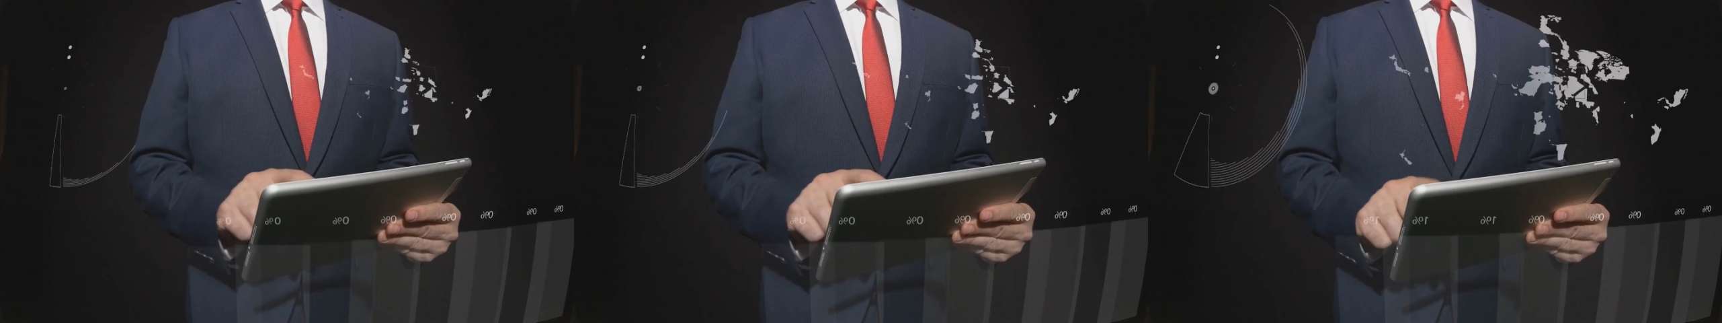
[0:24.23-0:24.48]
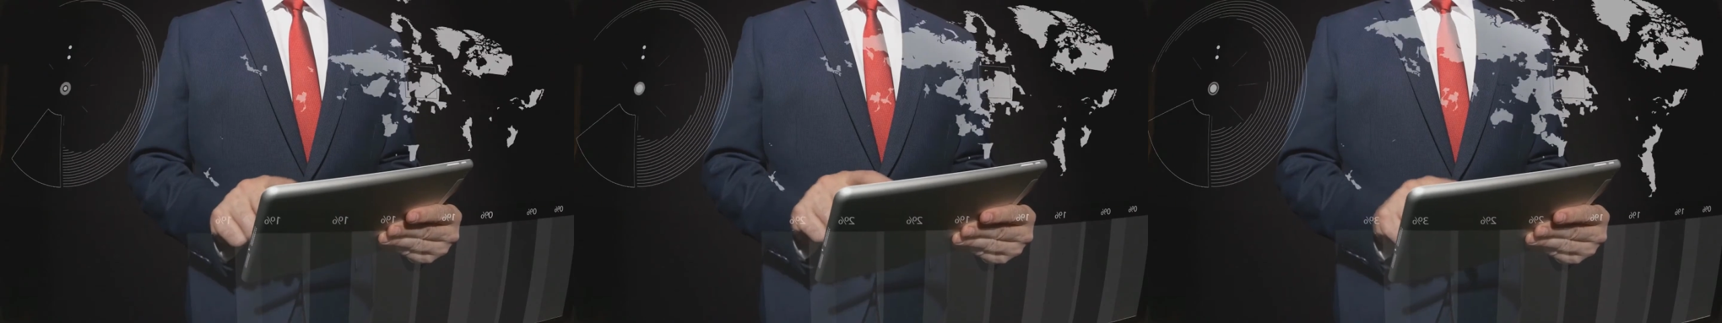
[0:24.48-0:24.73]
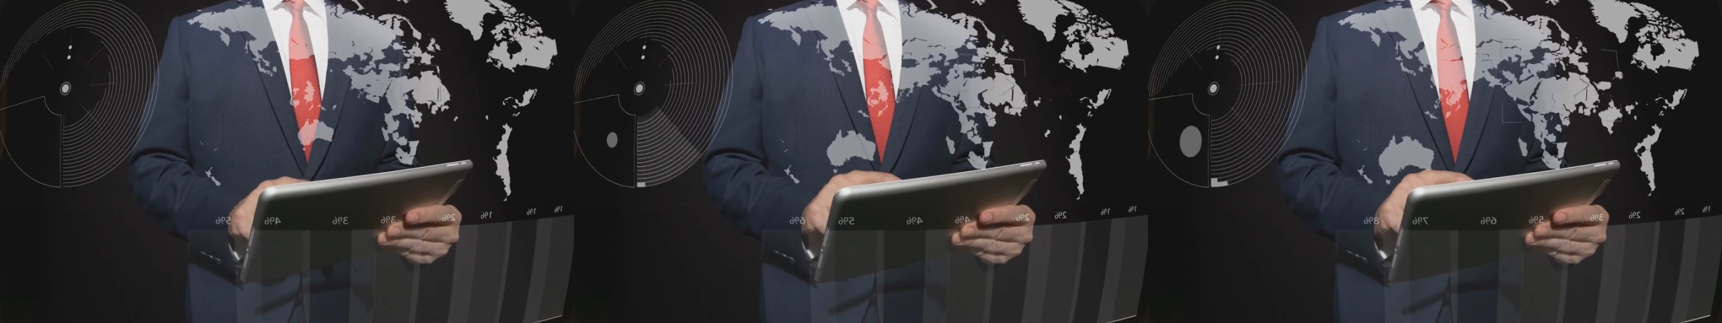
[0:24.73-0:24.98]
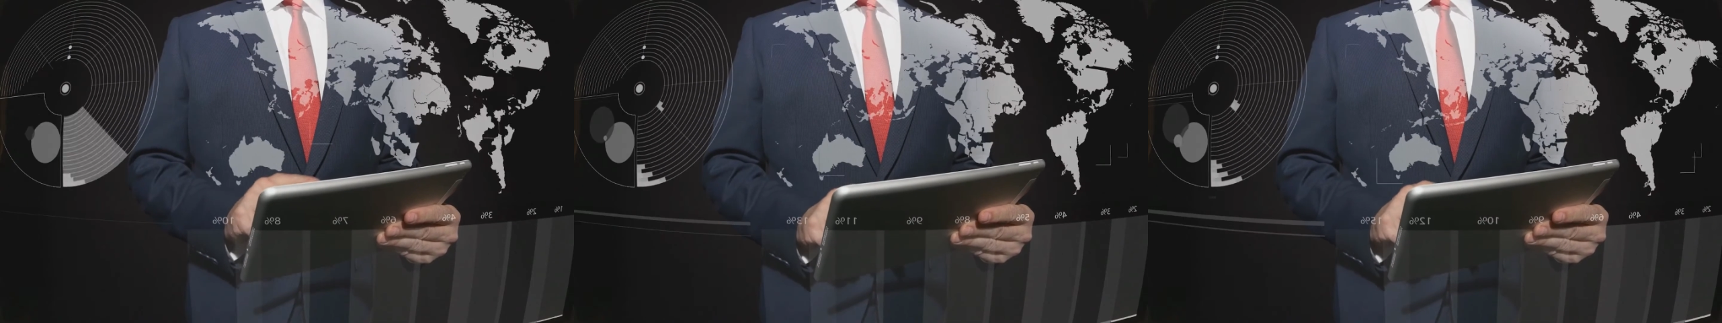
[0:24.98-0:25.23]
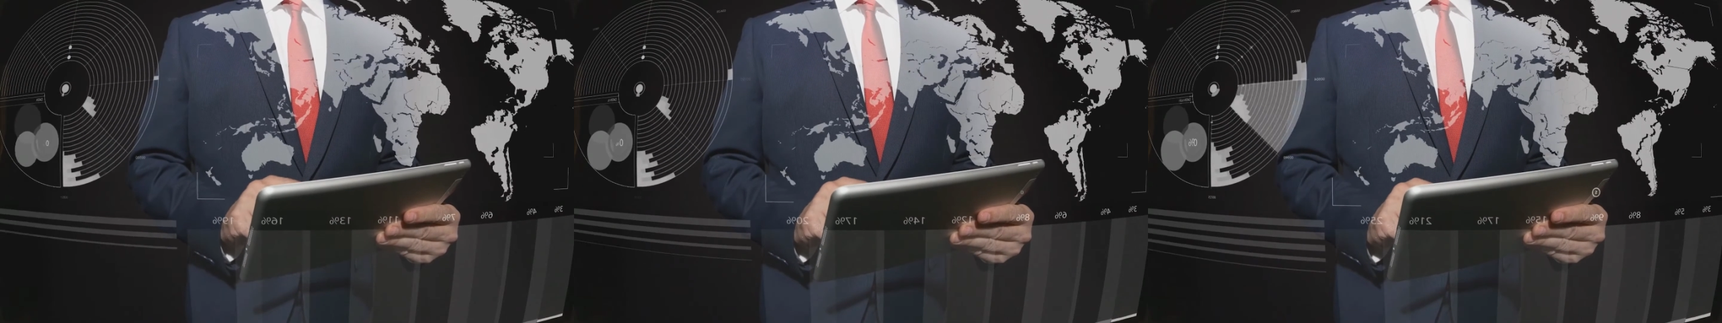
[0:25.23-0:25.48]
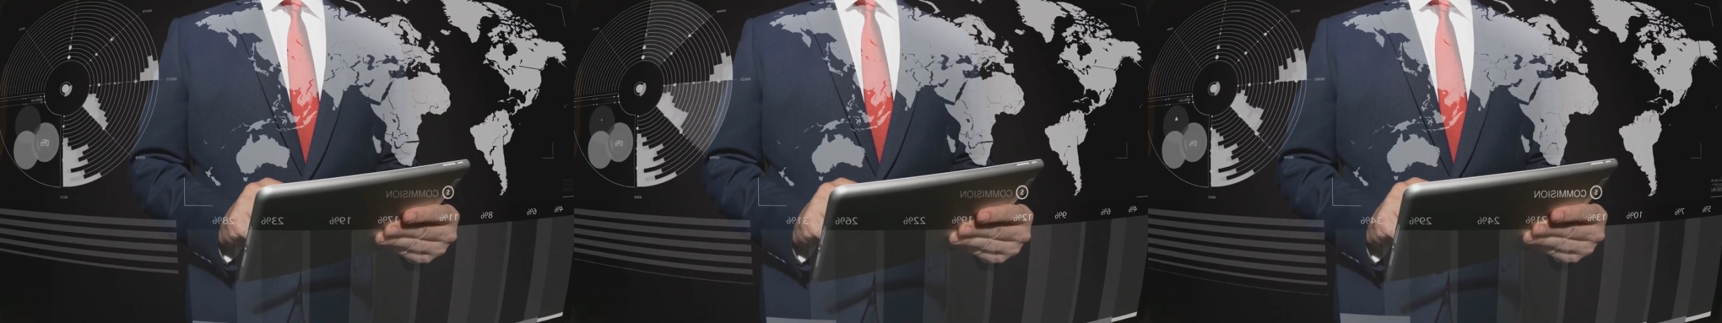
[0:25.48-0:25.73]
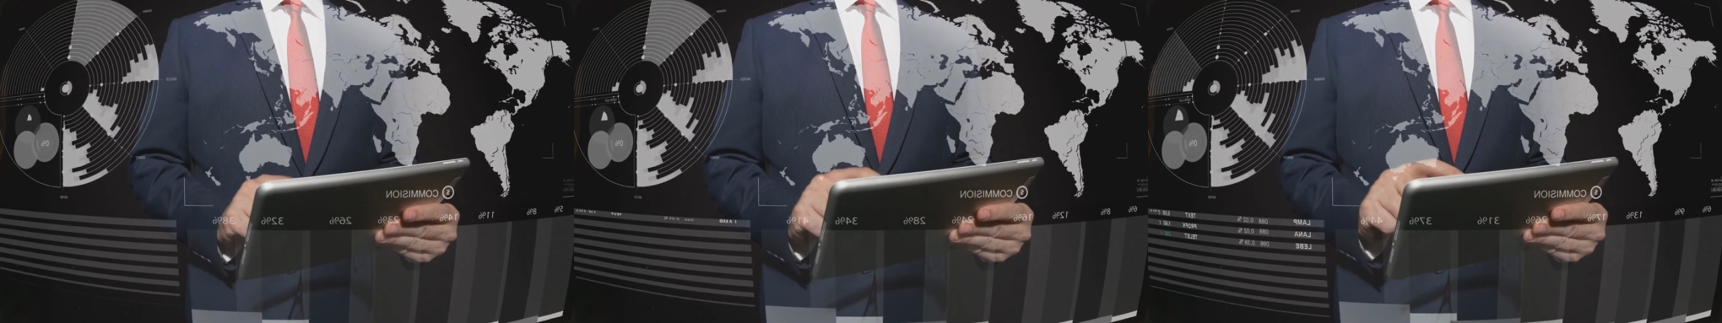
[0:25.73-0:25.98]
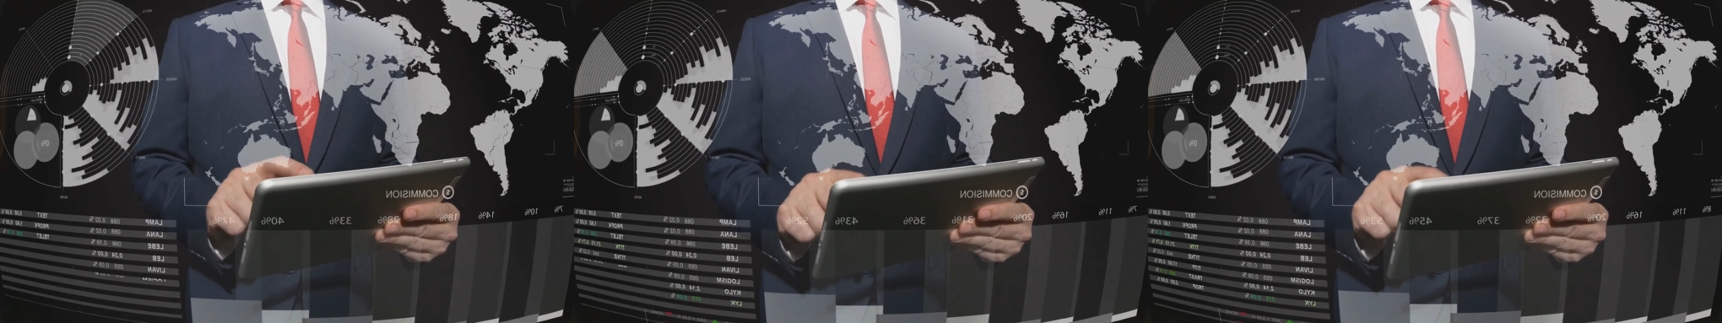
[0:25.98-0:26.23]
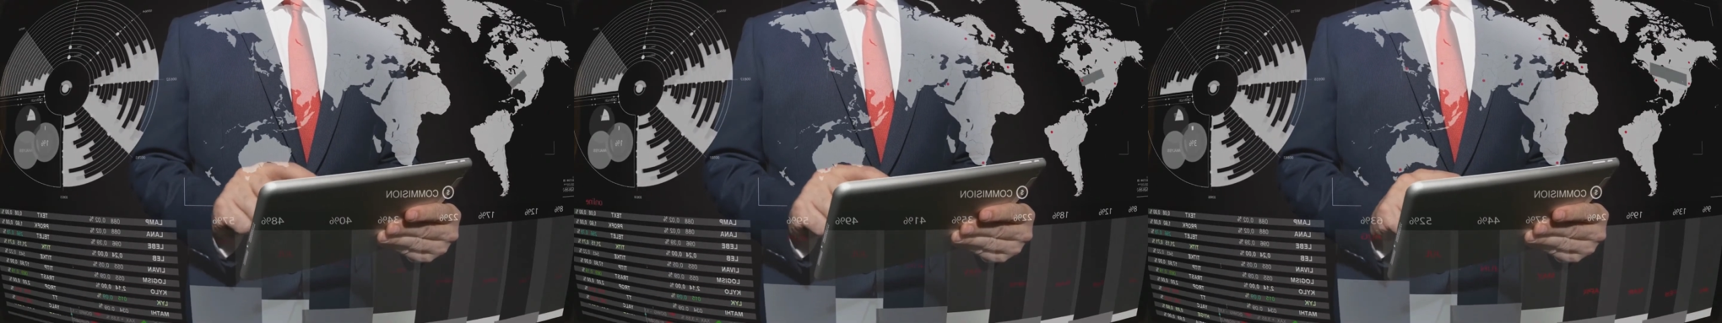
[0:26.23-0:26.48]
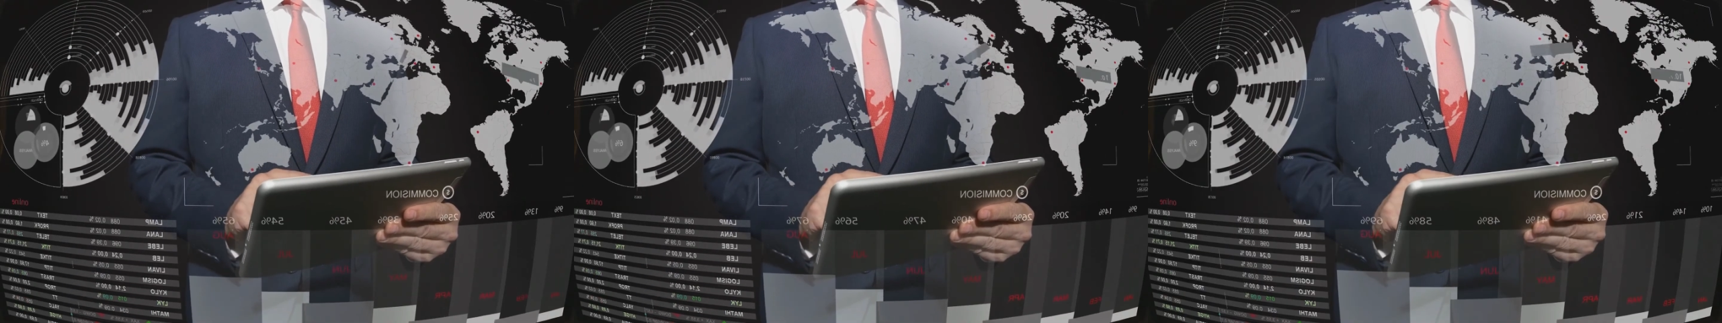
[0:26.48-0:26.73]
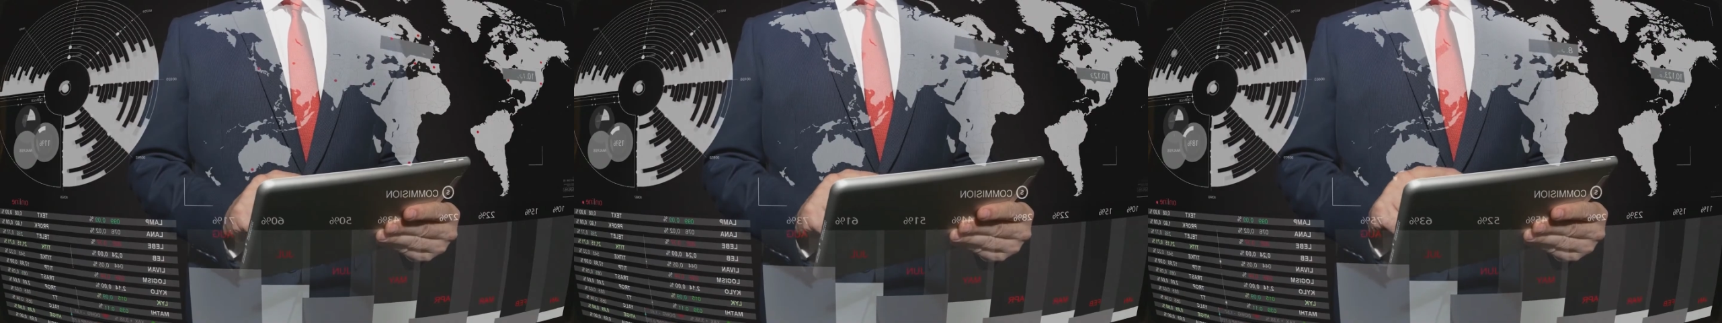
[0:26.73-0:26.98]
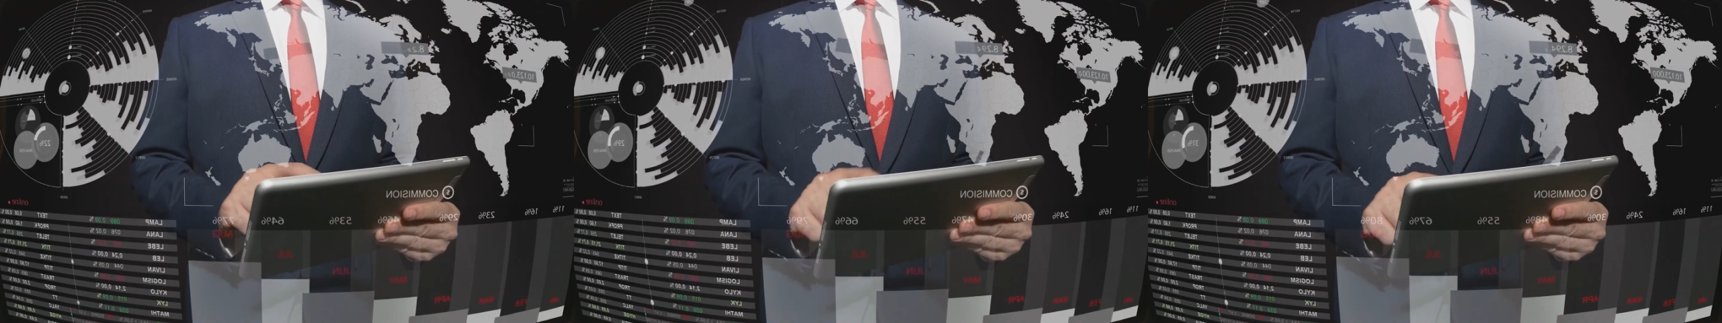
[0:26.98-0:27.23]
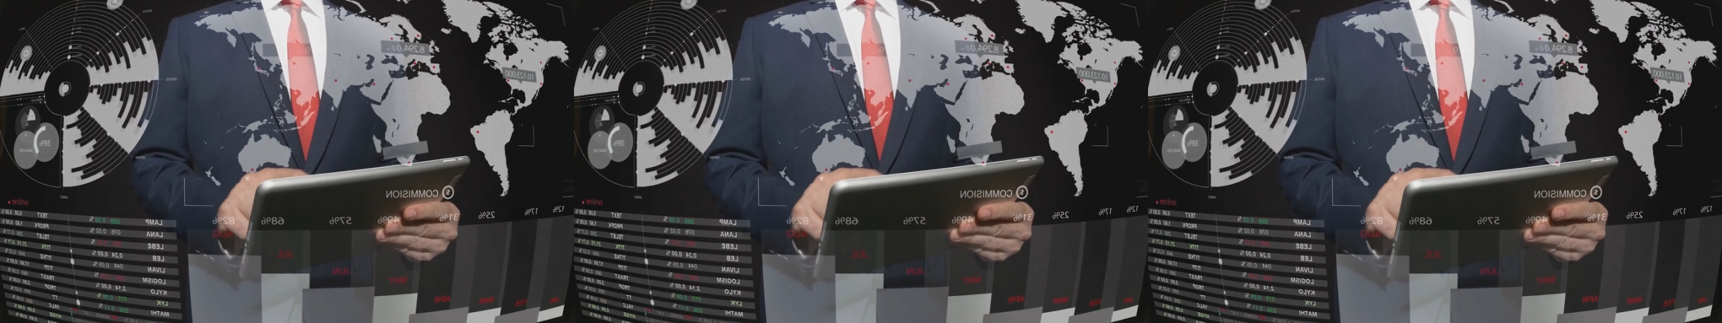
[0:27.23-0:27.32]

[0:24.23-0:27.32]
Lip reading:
(no speaker visible)